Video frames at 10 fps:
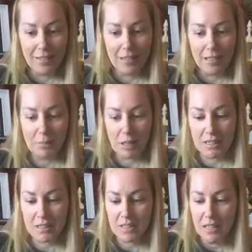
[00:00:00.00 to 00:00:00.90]
the
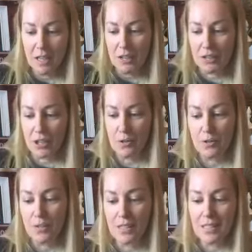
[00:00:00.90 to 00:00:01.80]
lemons.
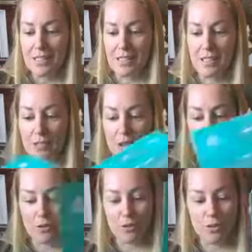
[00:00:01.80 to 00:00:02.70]
So this is the
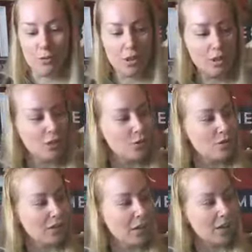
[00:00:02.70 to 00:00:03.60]
transfers that we're going to use
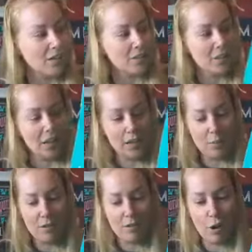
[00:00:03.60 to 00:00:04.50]
tonight. The
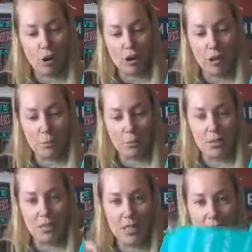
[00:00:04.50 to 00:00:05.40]
honeybee
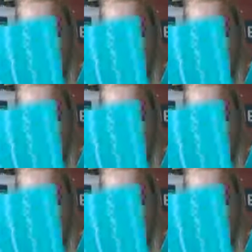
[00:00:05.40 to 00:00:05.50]
farms,